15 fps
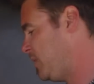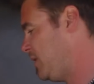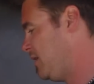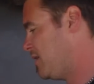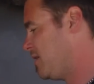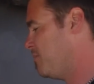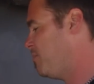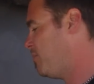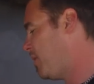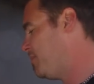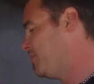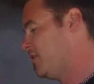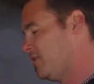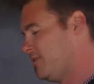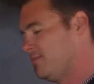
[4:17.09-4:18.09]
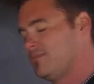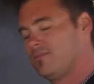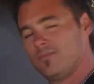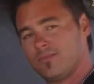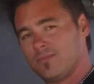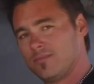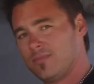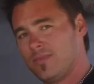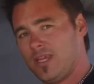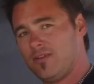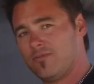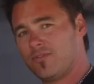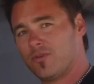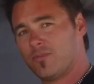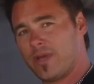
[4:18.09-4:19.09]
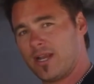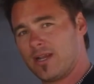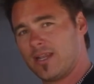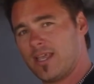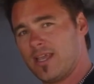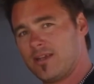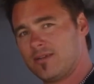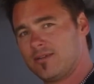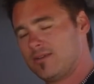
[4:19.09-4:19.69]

you can pop the infill panel out,